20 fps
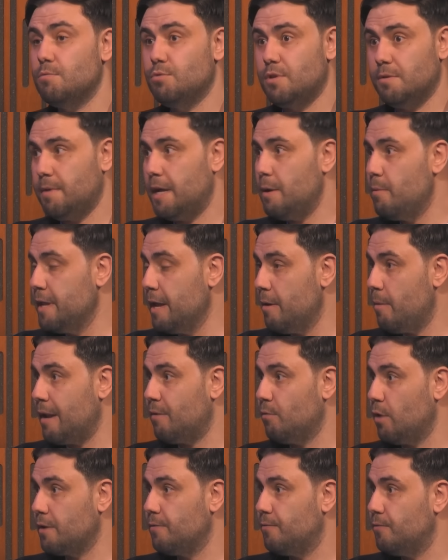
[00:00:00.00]
he, was, he
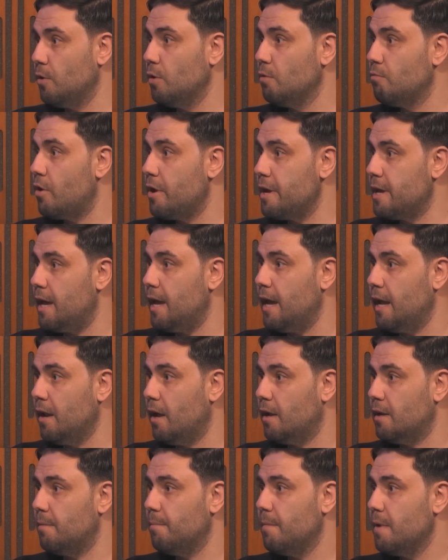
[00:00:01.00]
went like full Roy Keane
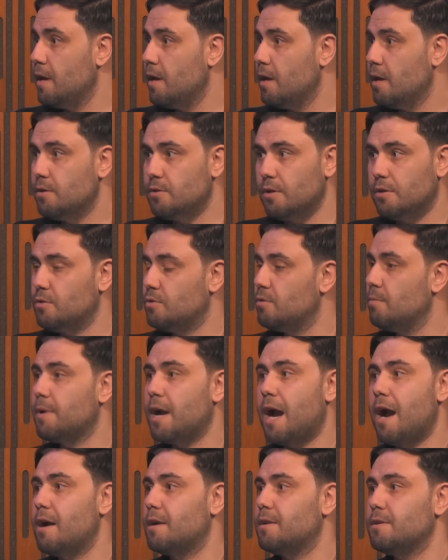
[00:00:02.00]
on them. It's like, there's some
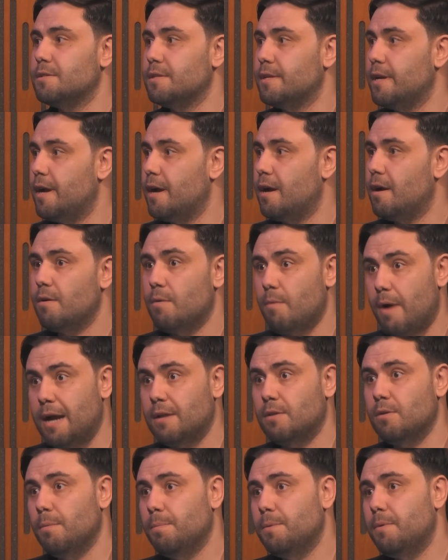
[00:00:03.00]
characters in here who
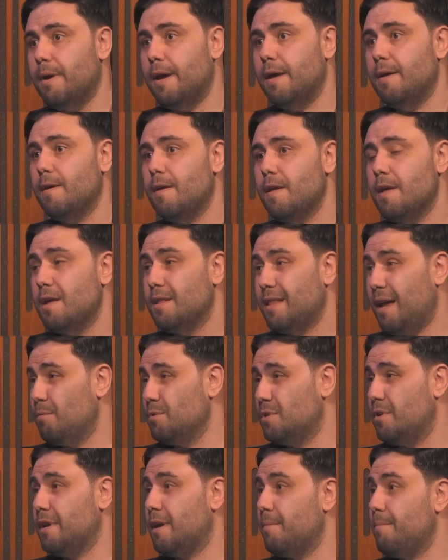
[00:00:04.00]
aren't up to it. That
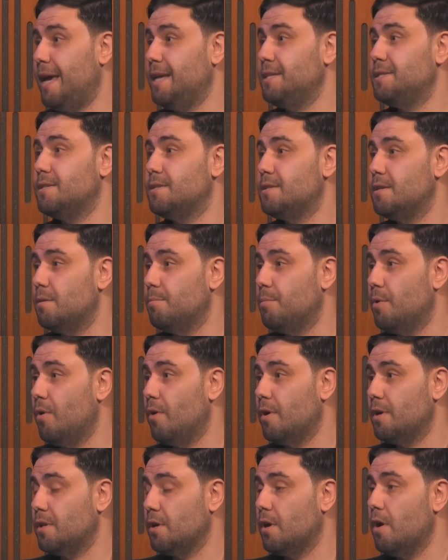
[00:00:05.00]
was like a message to the
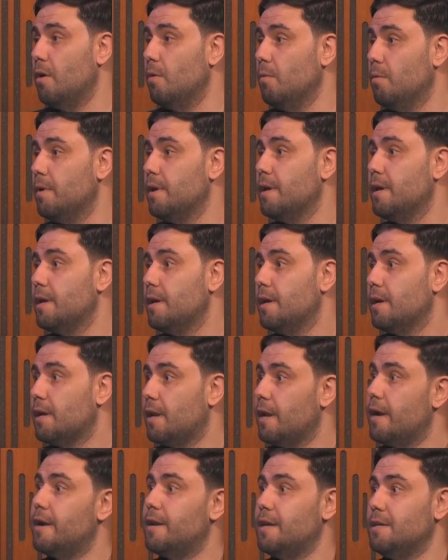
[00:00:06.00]
board to go,
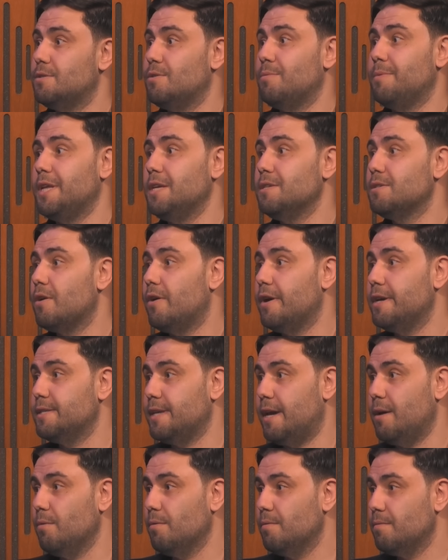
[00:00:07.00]
clear some of these
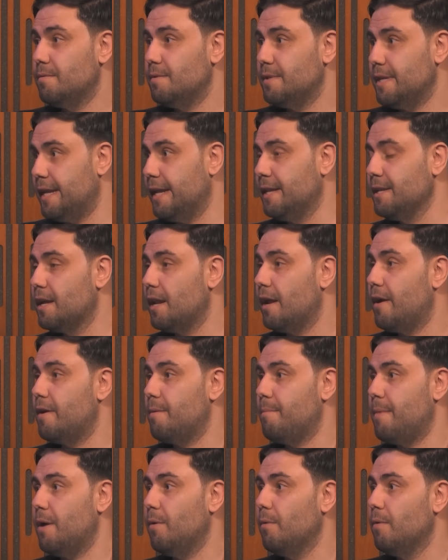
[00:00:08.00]
guys out. Right. He didn't clear
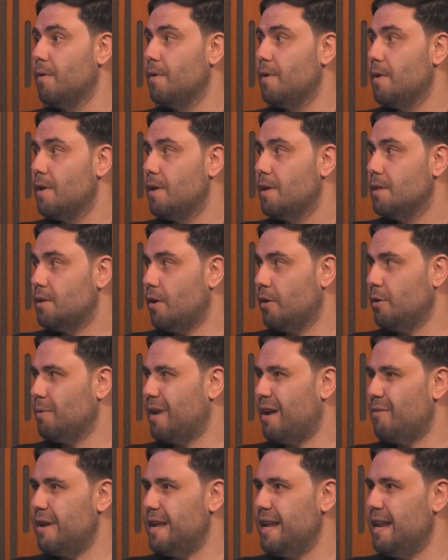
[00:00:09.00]
them out. The only
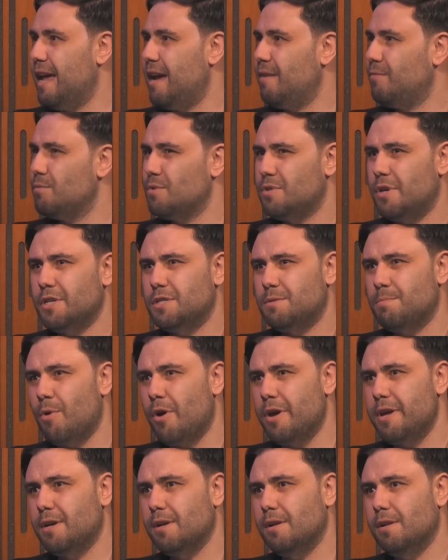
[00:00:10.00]
one that really left was like
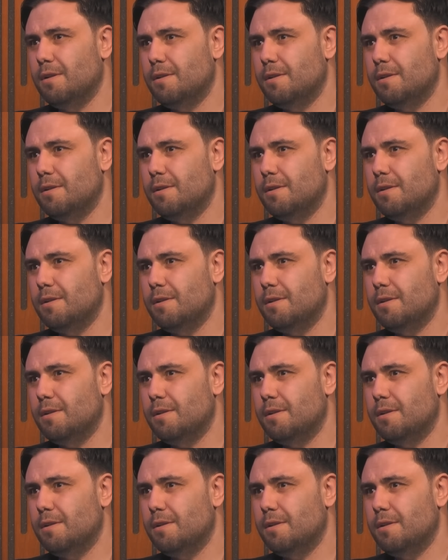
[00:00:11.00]
Schmeichel.